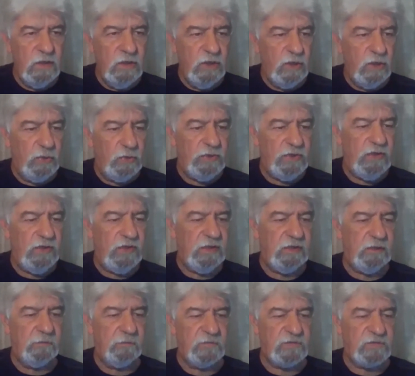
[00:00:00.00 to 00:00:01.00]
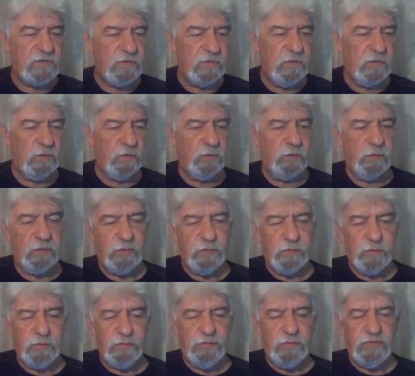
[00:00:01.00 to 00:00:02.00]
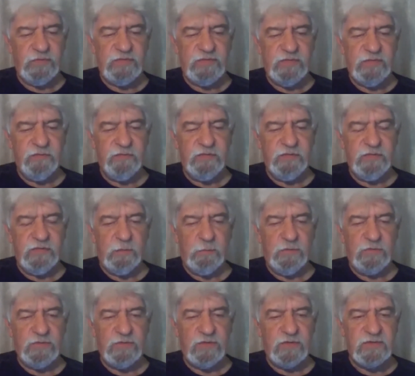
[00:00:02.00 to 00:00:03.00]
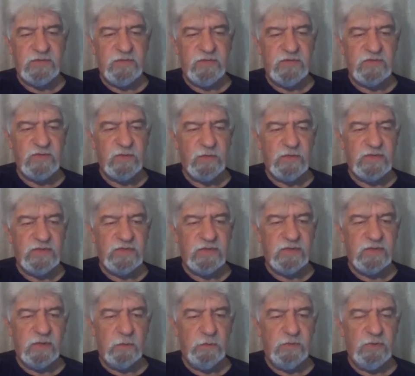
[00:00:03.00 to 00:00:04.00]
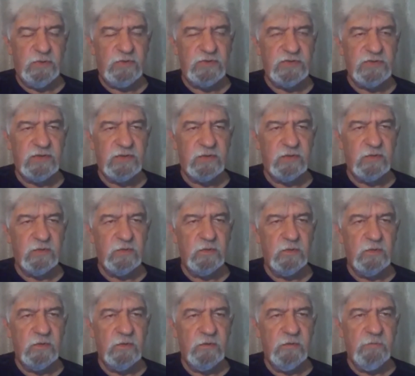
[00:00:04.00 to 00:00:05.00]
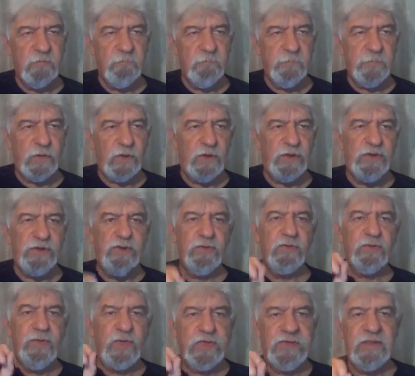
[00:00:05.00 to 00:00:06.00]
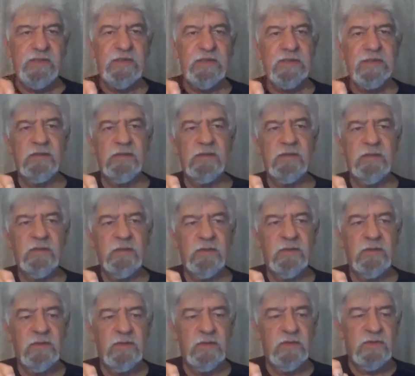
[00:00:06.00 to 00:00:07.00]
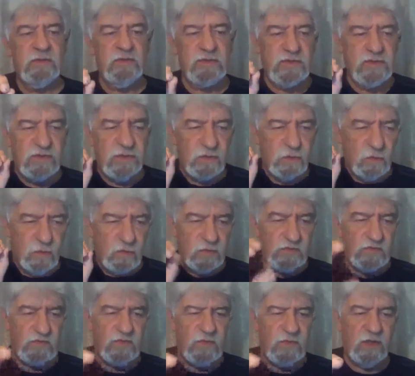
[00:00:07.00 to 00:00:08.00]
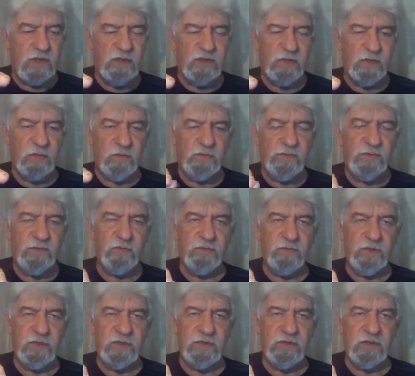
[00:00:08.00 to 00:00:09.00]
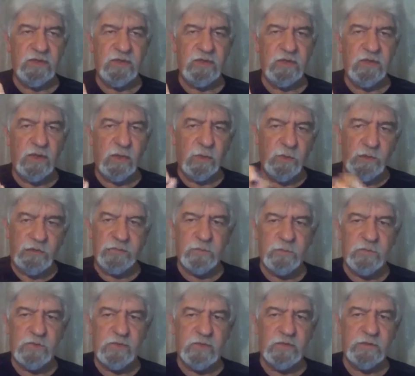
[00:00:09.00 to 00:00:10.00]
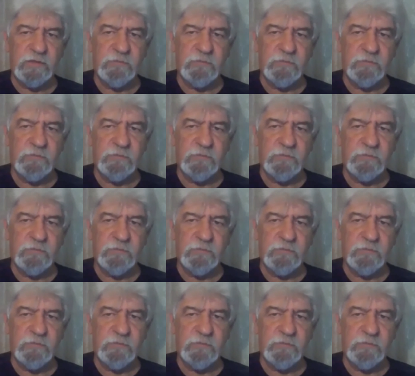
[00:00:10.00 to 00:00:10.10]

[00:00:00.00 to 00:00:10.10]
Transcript: Okay, so what do we do this evening? I'm going to ask you this question. I'm going to ask you, are you running towards God or are you running away from God?